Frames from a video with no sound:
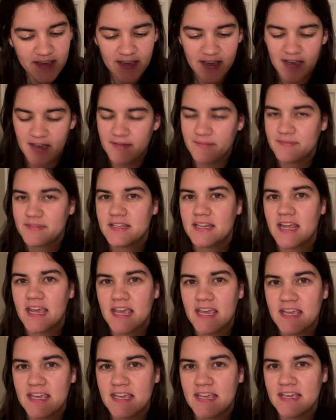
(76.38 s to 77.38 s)
Um,
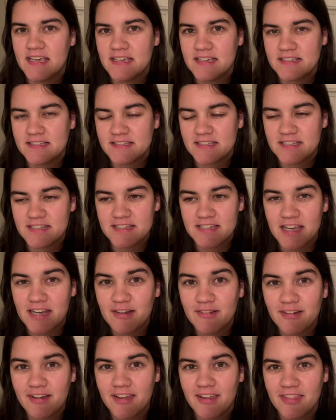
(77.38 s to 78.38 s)
today is
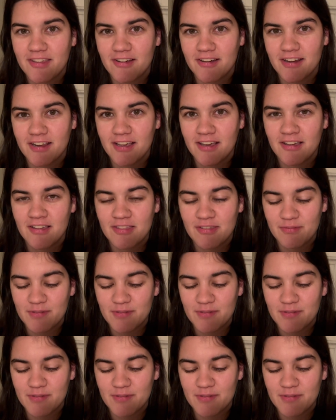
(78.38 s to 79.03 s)
January 30th,